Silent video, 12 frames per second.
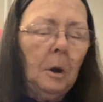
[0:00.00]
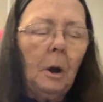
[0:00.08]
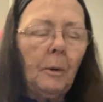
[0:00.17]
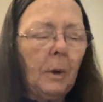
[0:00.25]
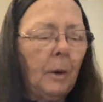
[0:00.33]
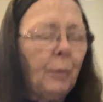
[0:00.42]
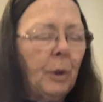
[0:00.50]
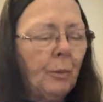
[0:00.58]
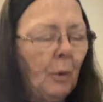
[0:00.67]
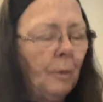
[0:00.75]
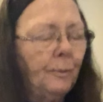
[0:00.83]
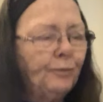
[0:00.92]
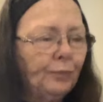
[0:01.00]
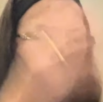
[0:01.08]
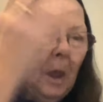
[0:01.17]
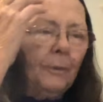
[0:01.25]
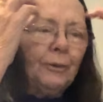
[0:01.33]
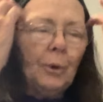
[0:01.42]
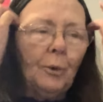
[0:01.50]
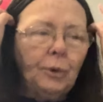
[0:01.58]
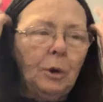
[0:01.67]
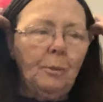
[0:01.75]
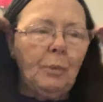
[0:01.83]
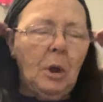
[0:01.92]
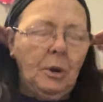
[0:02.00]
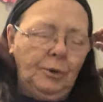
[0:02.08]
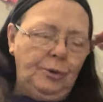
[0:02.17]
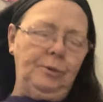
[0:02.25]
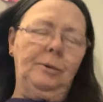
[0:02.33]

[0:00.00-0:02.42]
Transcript: All right, people. I've shown you a bunch.